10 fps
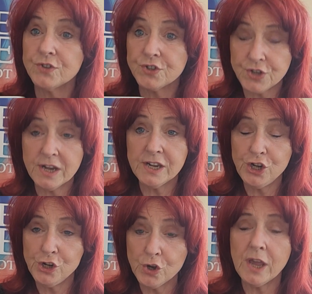and certainly
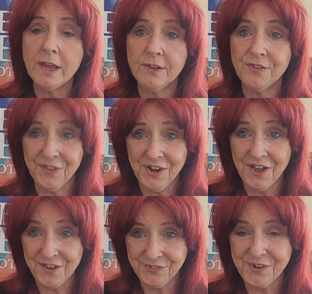looking at the
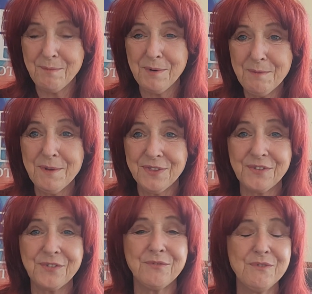last couple of
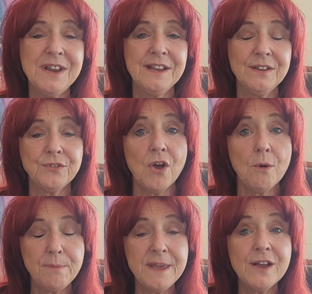months' readings, are
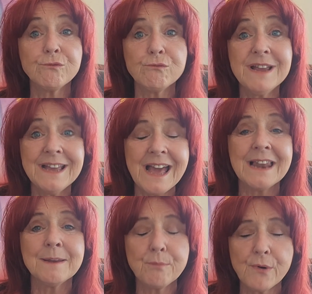being
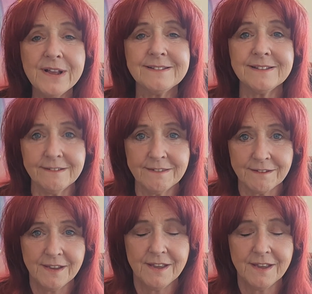recalibrated,